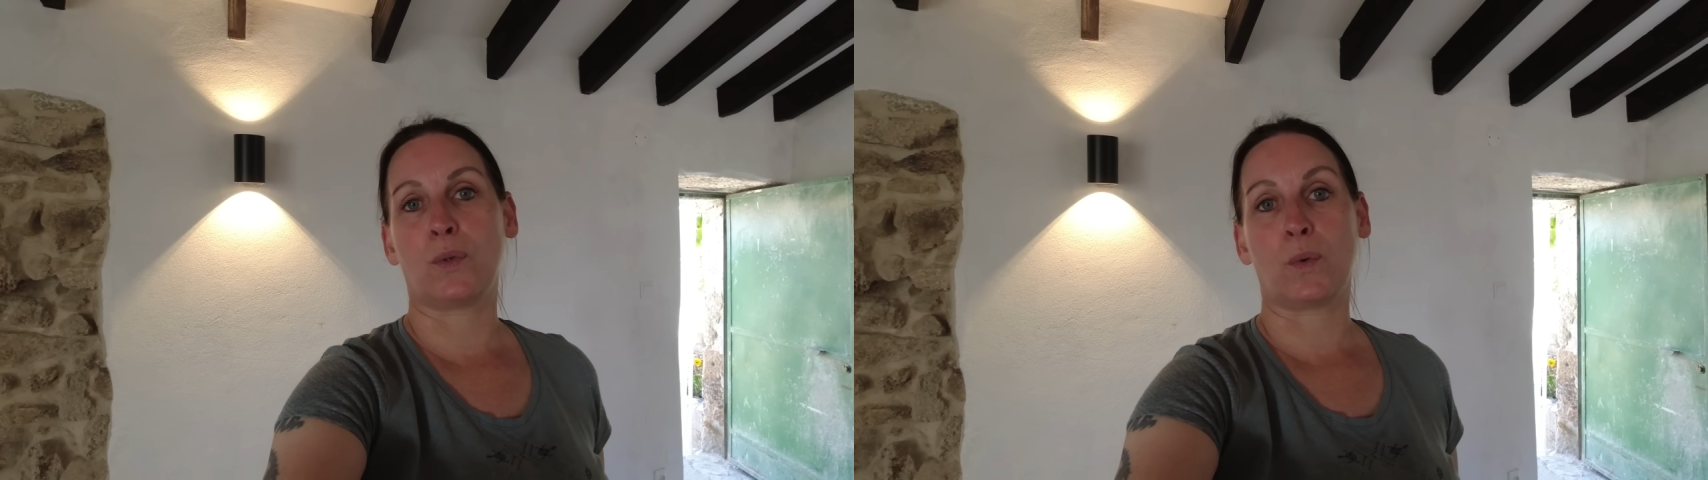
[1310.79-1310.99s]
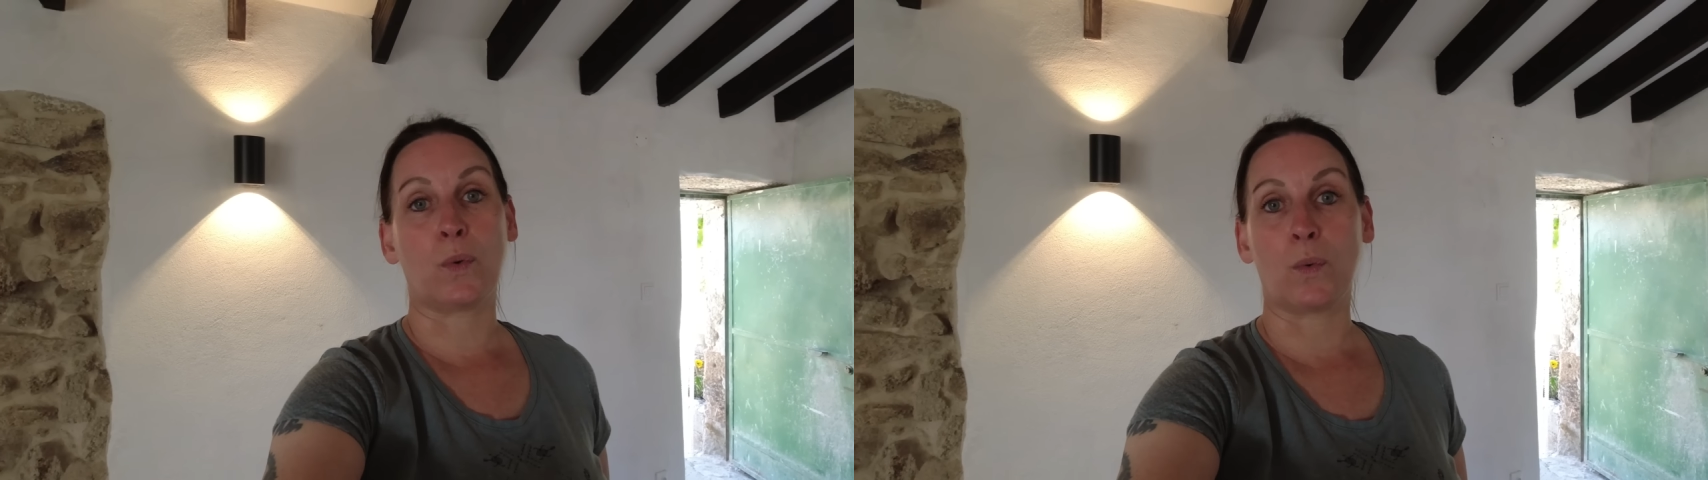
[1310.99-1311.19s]

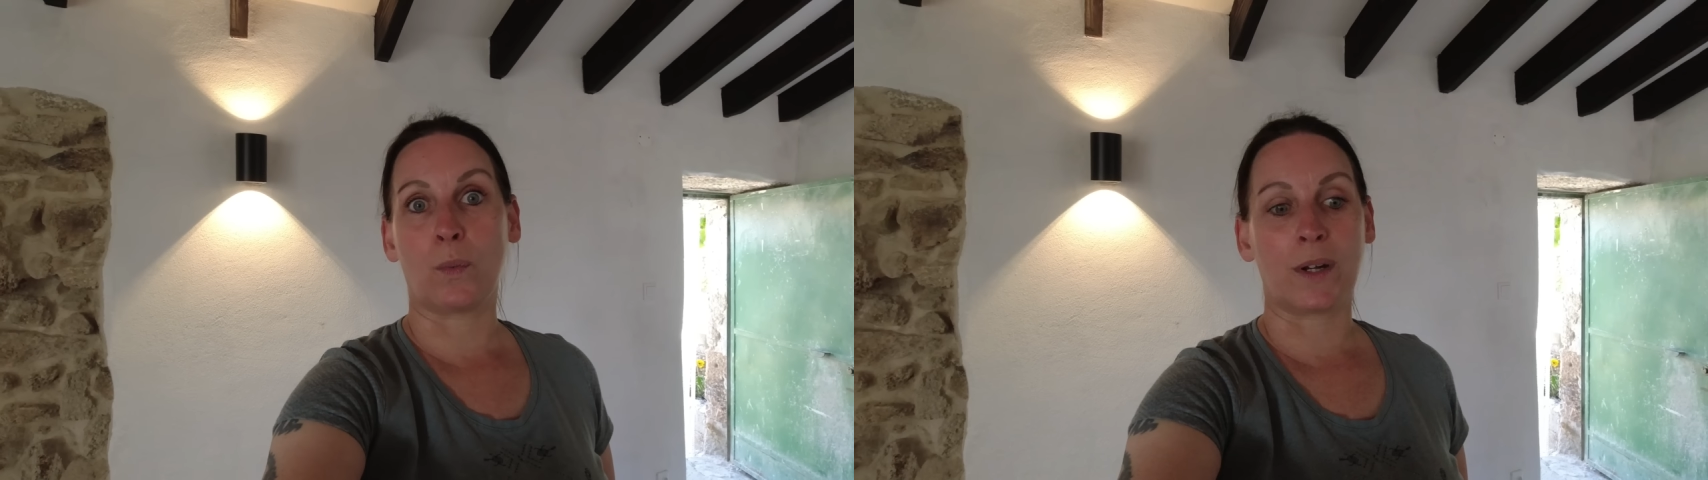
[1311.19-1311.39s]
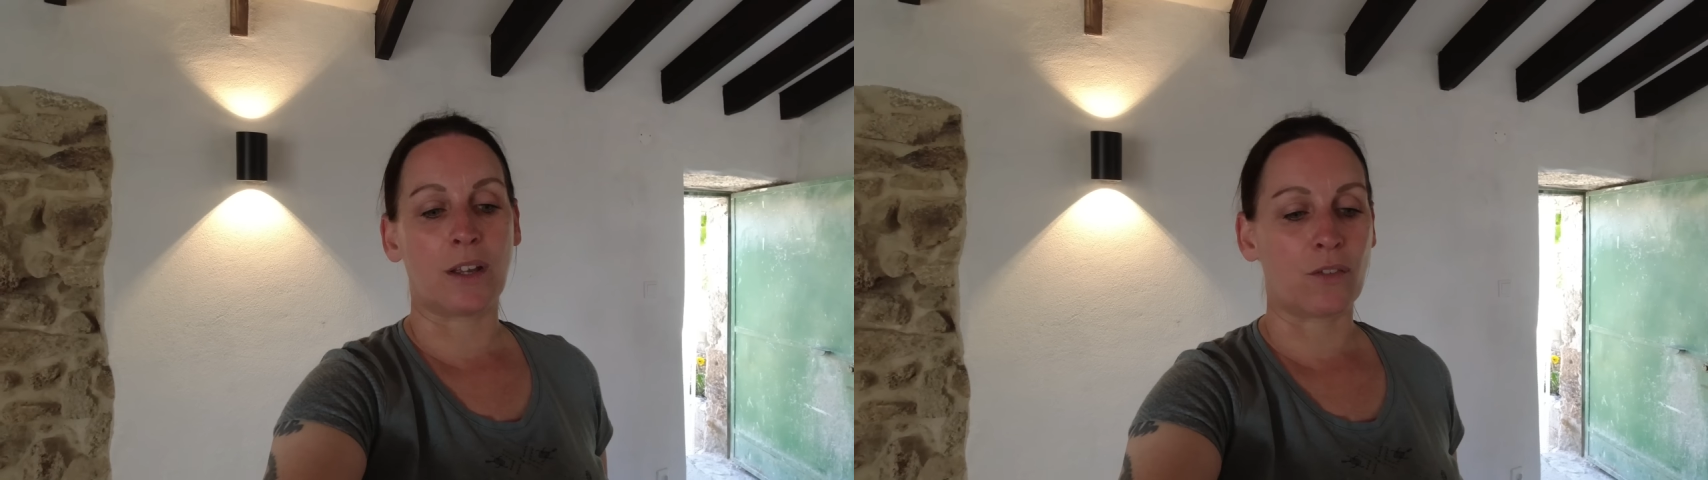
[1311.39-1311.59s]
or
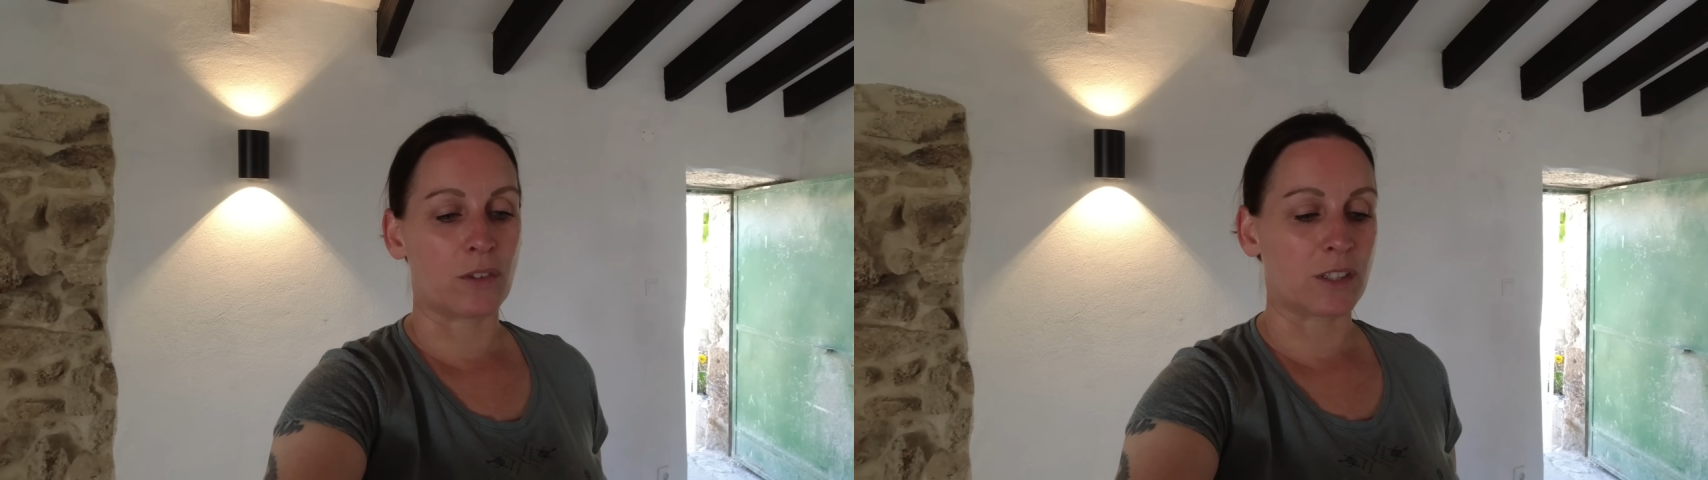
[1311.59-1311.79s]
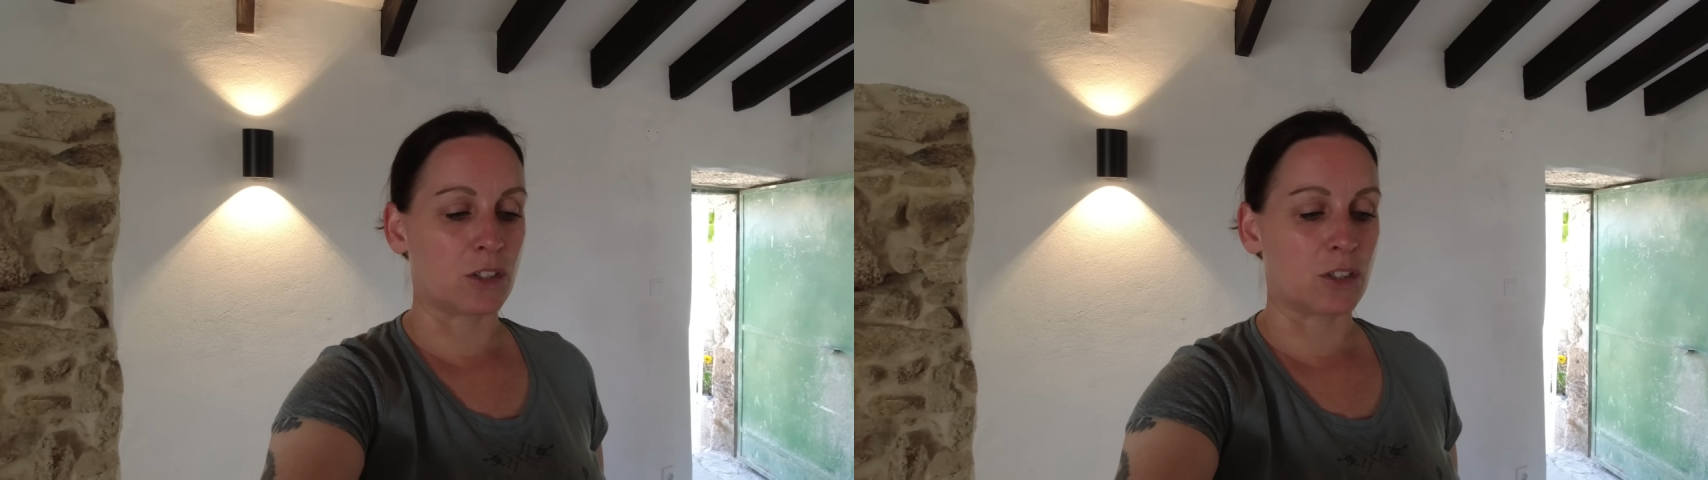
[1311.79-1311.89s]
whatever the